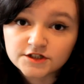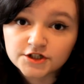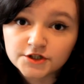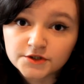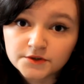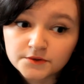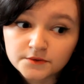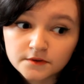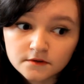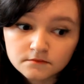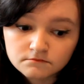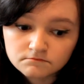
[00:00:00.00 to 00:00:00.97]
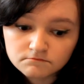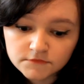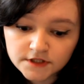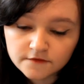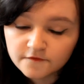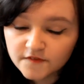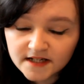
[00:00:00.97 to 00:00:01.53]
do
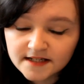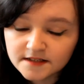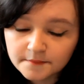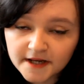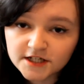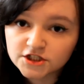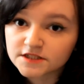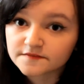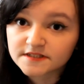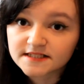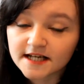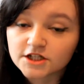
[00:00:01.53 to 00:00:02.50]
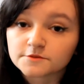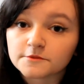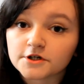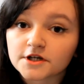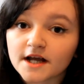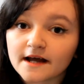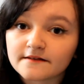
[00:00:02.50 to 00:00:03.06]
fill in the pages of a
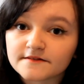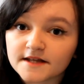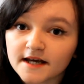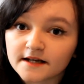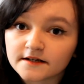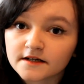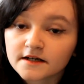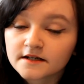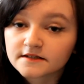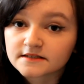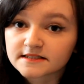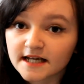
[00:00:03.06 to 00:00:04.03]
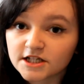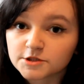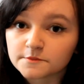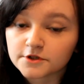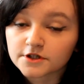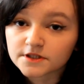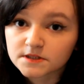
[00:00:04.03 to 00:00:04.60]
sketchbook and then the
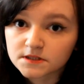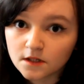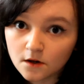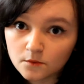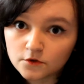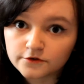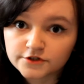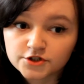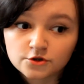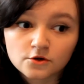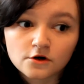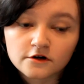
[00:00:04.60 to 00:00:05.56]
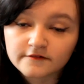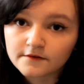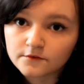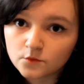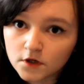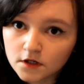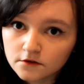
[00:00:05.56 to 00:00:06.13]
sketchbooks go on tour around
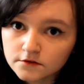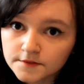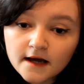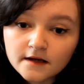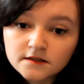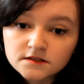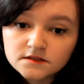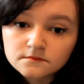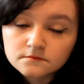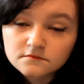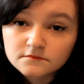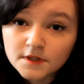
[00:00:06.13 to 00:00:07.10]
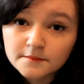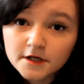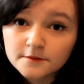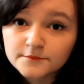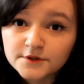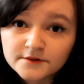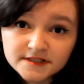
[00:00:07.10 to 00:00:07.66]
the world. And my
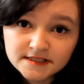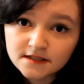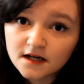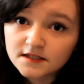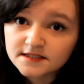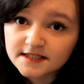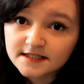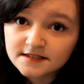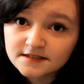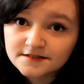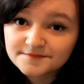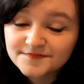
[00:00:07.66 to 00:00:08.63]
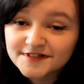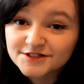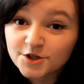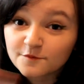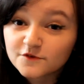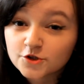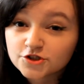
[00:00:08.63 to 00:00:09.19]
mum, who is an artist,
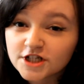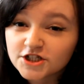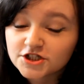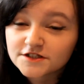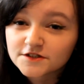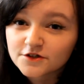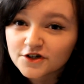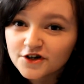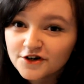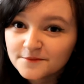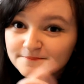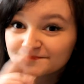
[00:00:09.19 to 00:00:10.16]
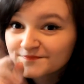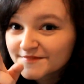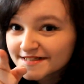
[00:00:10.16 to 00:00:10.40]
topfloortreasures.com,